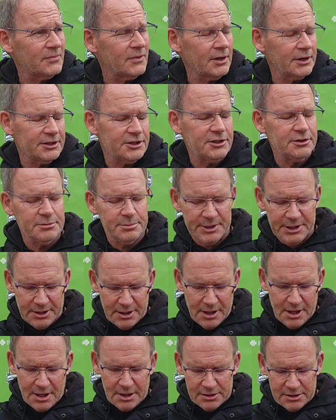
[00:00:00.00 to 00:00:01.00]
Excuse me,
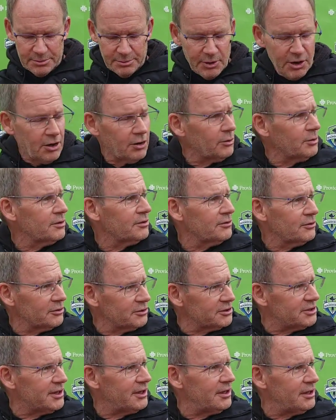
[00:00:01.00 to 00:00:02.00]
tomorrow or
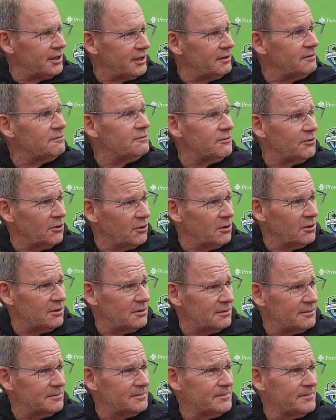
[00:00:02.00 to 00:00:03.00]
Thursday in full.
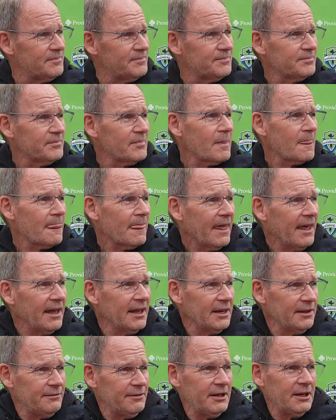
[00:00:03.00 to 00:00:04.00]

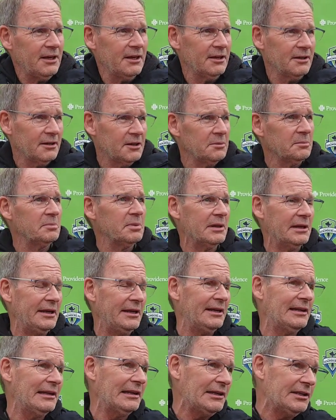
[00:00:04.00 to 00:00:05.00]
And if he can
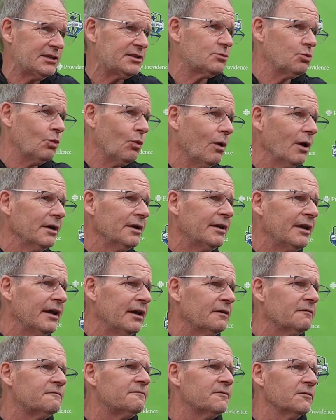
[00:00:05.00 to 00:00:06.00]
complete at least one day
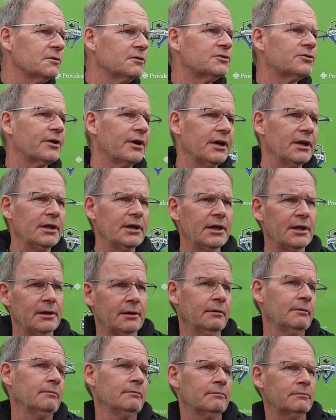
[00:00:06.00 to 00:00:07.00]
of full training
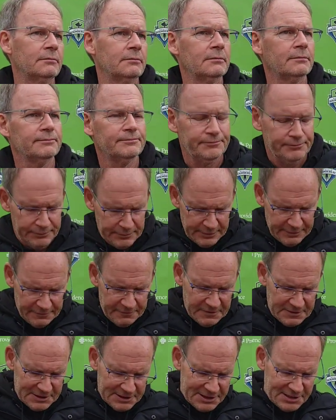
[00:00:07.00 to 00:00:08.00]
and
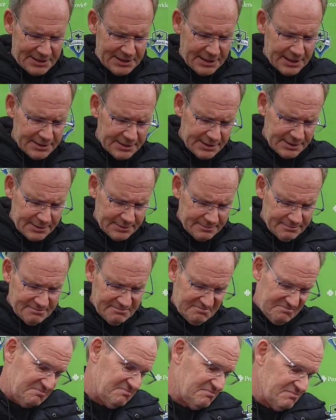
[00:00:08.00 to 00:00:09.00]
fitness test,
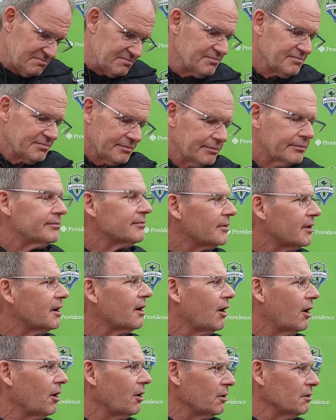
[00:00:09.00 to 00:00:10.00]

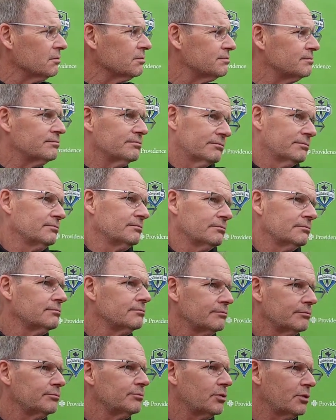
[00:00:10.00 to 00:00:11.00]
I'll
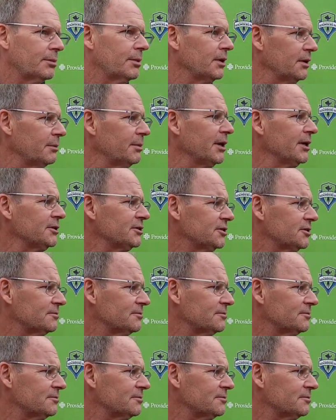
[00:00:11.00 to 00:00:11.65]
put him on the bench.